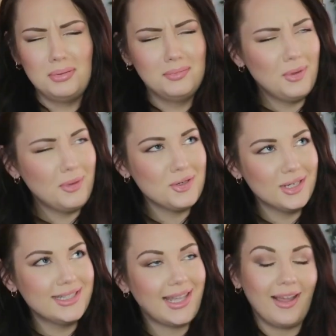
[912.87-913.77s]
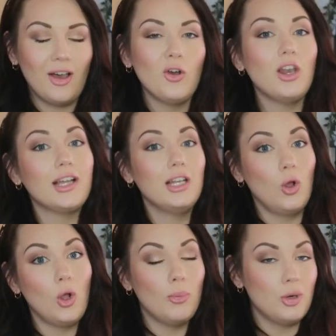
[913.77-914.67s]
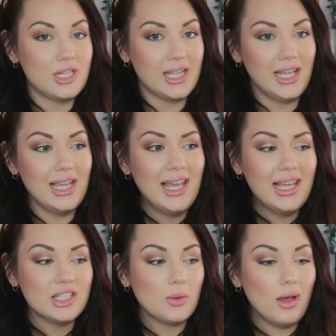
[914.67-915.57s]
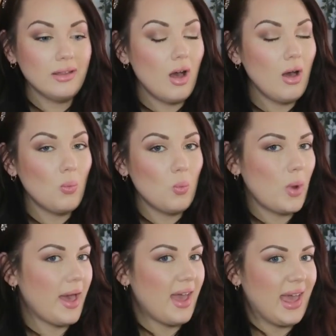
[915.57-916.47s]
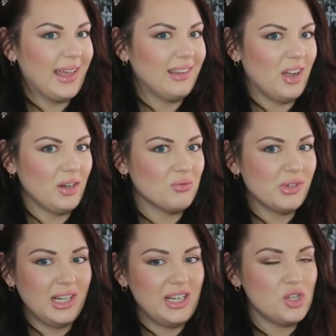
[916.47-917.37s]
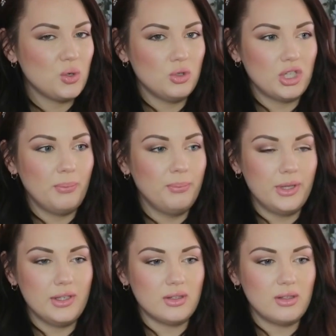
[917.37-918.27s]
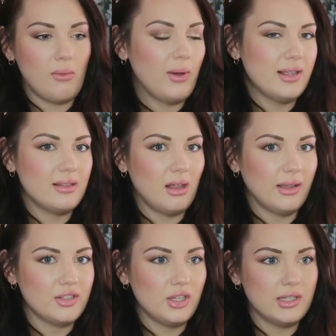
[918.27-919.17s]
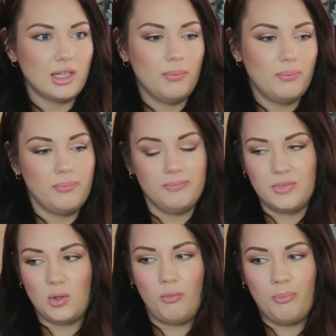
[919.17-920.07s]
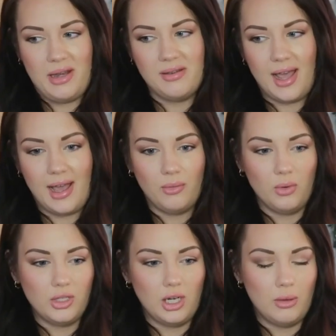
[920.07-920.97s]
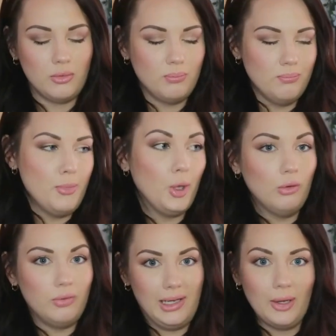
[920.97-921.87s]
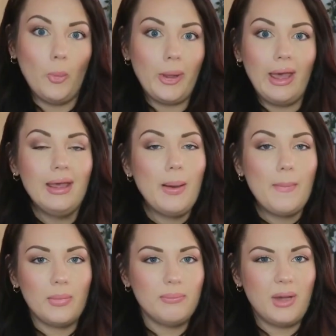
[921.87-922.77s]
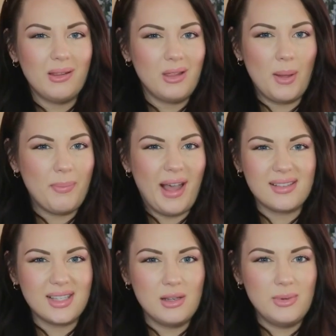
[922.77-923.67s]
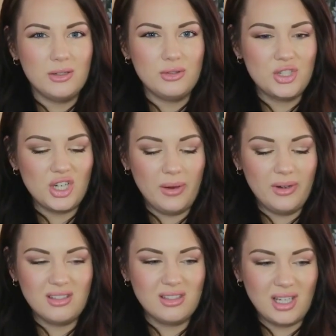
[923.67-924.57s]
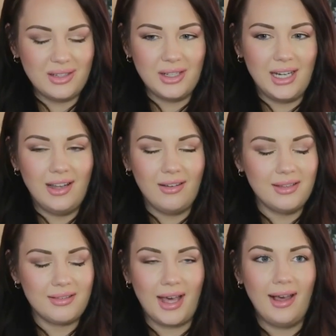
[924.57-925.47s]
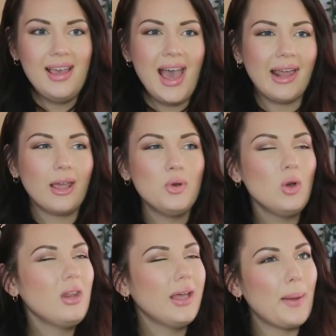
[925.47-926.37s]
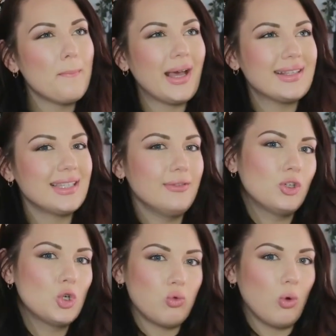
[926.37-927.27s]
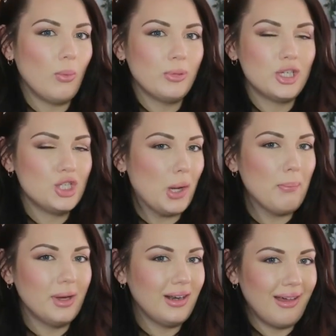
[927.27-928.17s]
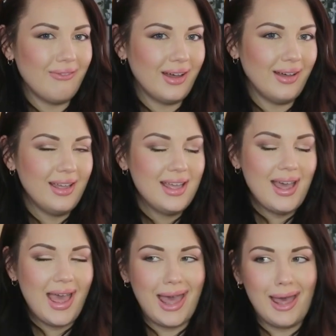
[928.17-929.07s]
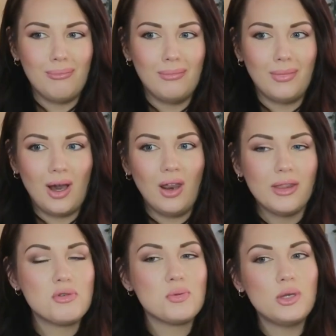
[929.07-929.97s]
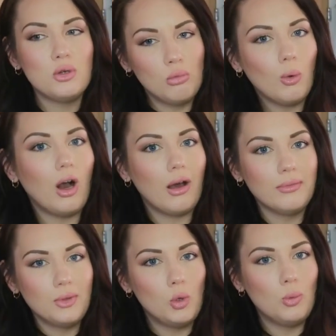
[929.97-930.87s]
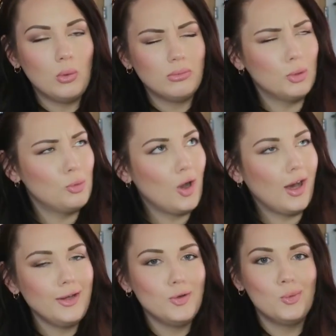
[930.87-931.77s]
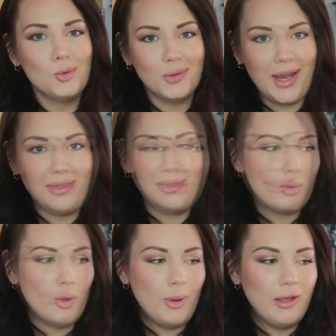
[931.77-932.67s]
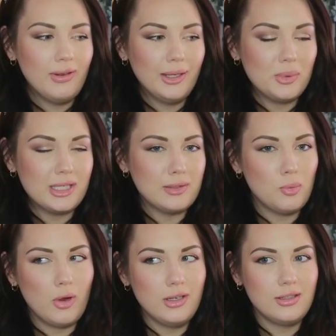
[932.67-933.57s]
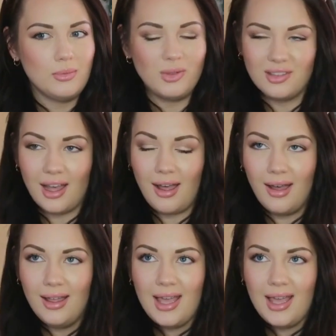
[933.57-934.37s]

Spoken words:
What am I trying to say? I've got like a longer body, so I can't wear like really short jumpers, because I always, like, as soon as I sort of bend down or, you know, move a little bit, my back's going to be on show, and I just don't really like that. And I'm not like a massive cropped jumper lover. I like them to be normal height, normal length. So we were both a little bit disappointed with that.